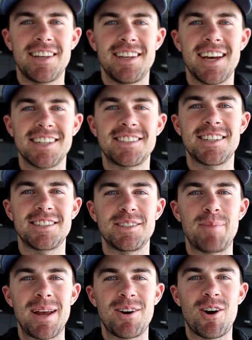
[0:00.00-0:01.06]
Yes, this
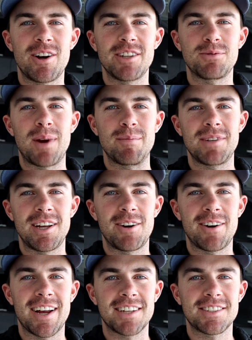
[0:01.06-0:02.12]
is Ben Hardy's Ram
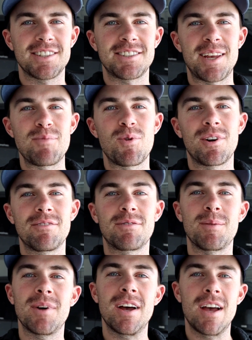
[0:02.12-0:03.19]
TRX, the same one
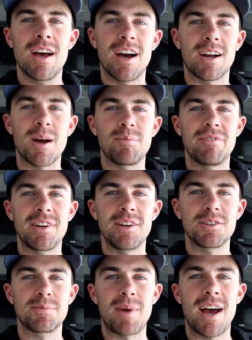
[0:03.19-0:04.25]
from a couple
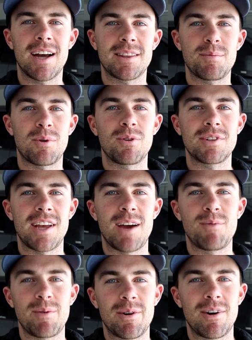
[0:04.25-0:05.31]
videos back that broke
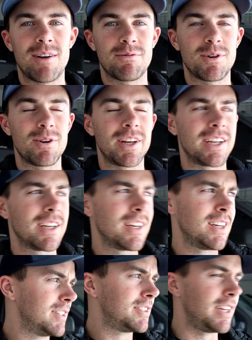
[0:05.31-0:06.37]
down while we were off-roading.
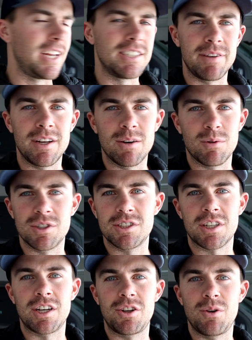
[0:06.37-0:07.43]
Today's video, we're
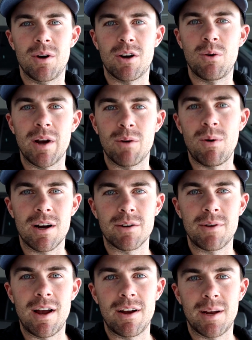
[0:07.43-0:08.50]
just gonna do a quick walk
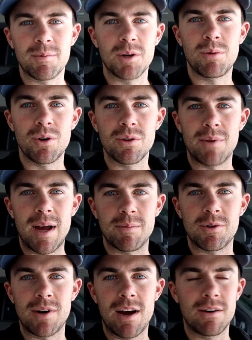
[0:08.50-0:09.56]
around. I'm gonna pull the
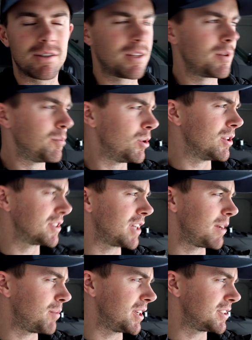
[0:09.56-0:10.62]
Raptor out, pull it
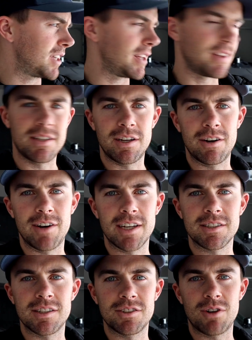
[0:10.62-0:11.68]
side by side the
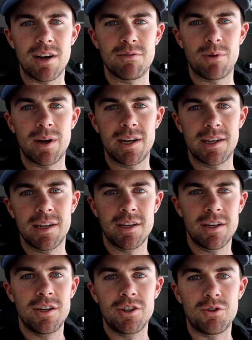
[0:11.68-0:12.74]
TRX in the driveway,
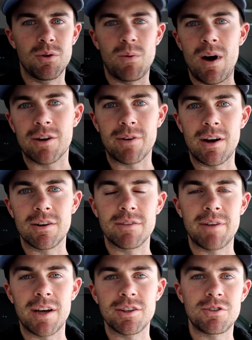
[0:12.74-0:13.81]
do a walk around
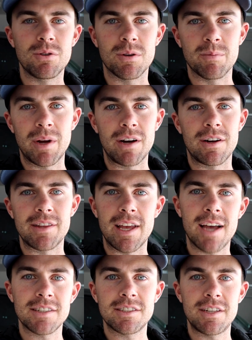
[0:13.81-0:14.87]
of how the two compare on
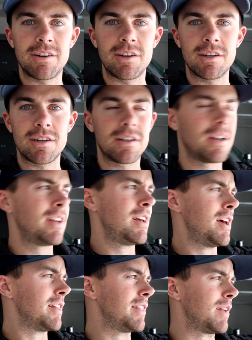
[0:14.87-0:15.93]
the exterior.
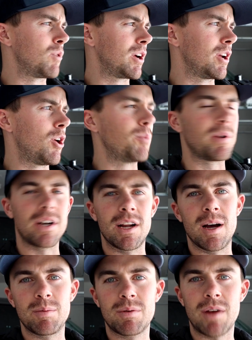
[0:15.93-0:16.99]
Then we're gonna open it
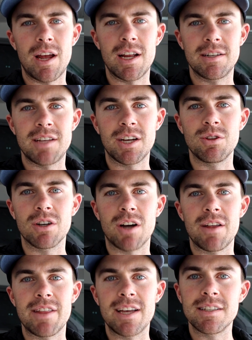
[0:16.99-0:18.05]
up and take a look
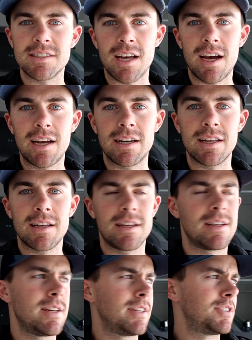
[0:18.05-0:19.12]
on the inside,
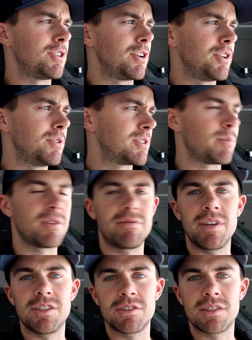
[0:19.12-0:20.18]
show you some of the
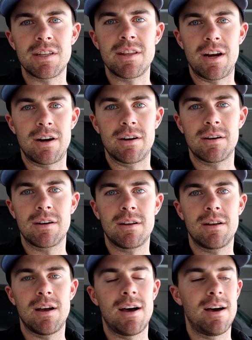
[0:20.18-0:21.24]
features in there.
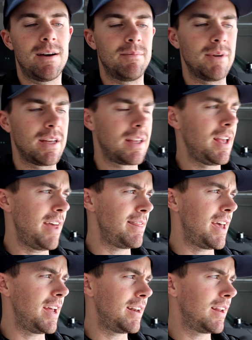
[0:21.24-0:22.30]
And
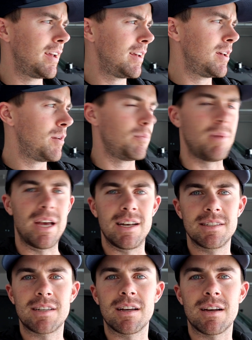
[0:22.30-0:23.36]
then Ben
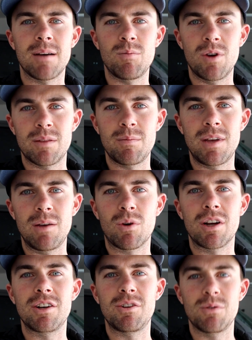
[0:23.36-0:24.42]
is gonna come with me. We're
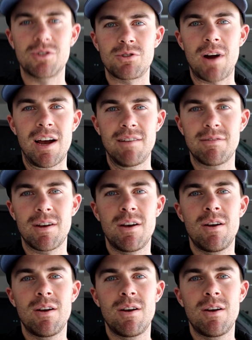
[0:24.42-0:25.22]
gonna do a drive.